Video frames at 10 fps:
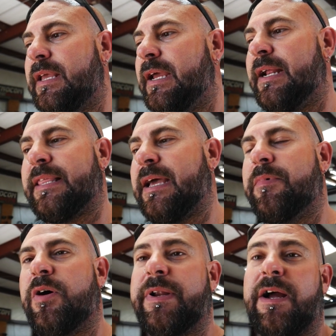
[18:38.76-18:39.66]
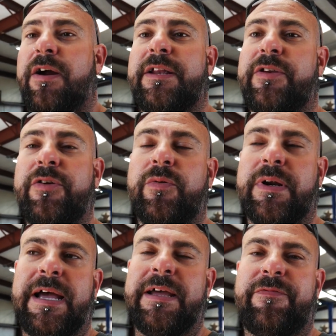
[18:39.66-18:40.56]
And at that moment, I already knew what
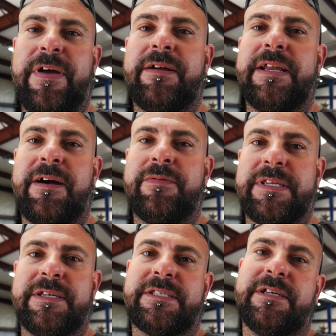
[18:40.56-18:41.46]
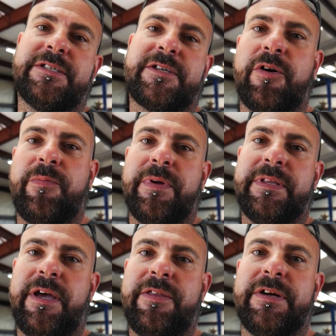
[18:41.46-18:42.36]
I had found out with the oscilloscope on
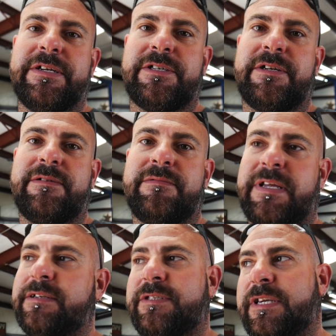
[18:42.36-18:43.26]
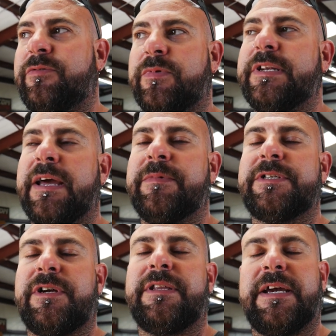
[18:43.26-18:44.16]
the other engine, that teeth were
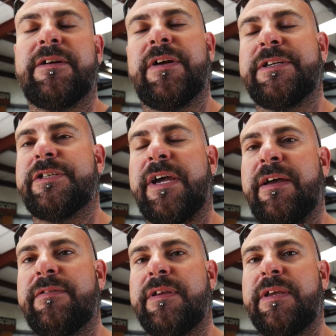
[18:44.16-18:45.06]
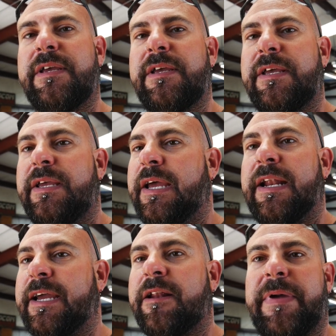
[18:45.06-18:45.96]
damaged on that crankshaft. And
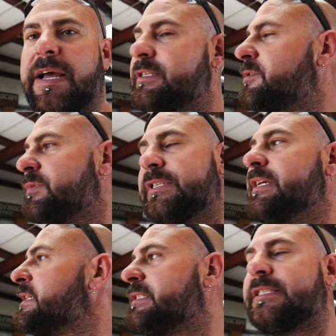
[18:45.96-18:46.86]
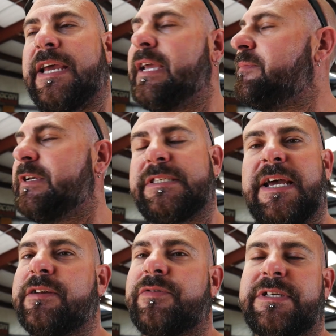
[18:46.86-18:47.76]
I could imagine it was the same
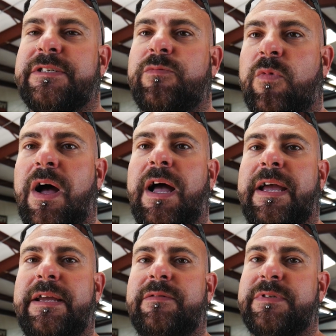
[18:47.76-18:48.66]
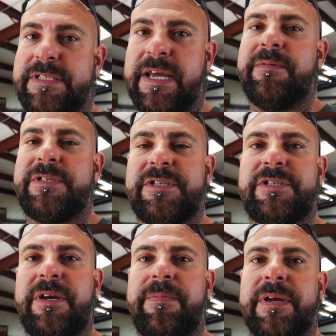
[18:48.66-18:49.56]
exact reason why it was damaged in
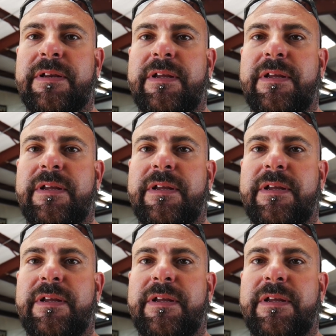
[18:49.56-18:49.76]
shipping.